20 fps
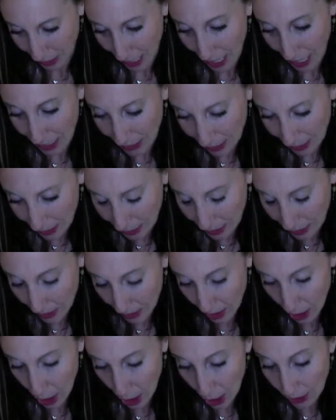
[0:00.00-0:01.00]
And
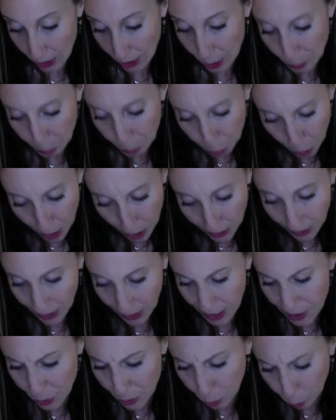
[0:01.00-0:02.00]
he, spreading
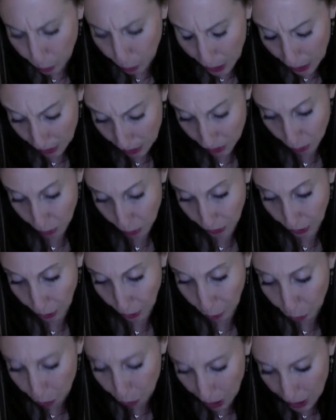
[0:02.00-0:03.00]
his wings with
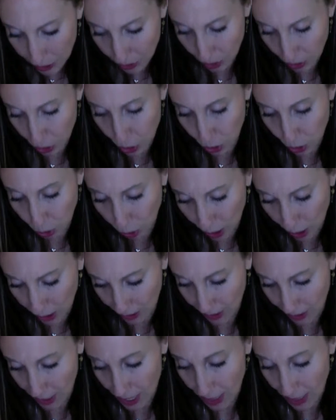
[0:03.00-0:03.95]
great joy,